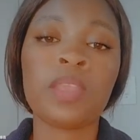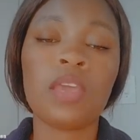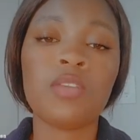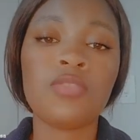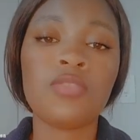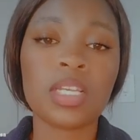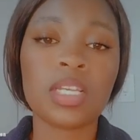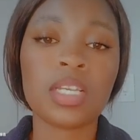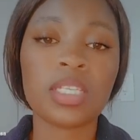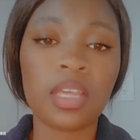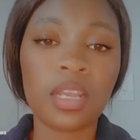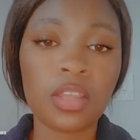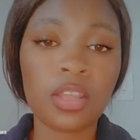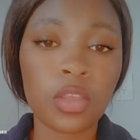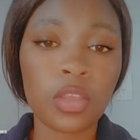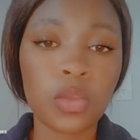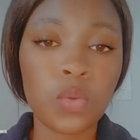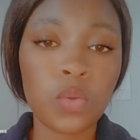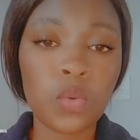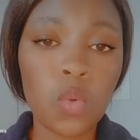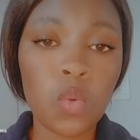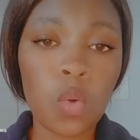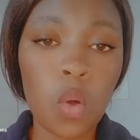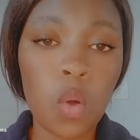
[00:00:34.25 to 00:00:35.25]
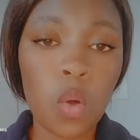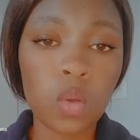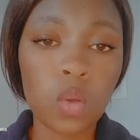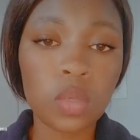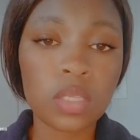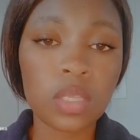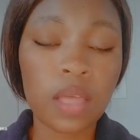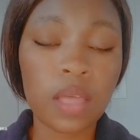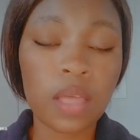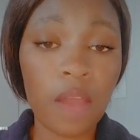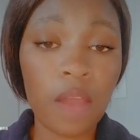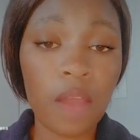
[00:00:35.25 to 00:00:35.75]
if you're starting the new
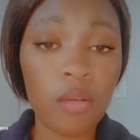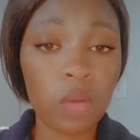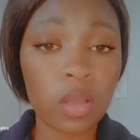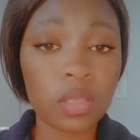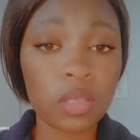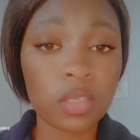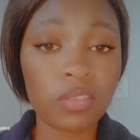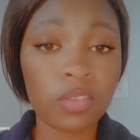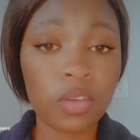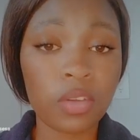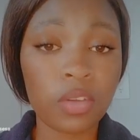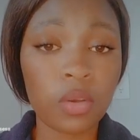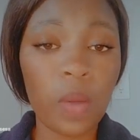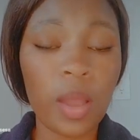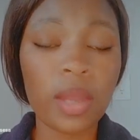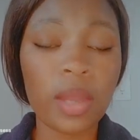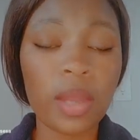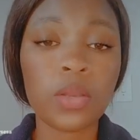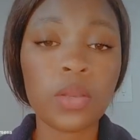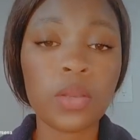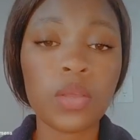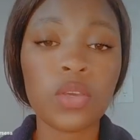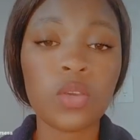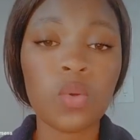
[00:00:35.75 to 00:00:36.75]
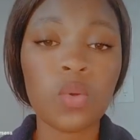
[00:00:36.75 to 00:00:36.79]
course, the R171,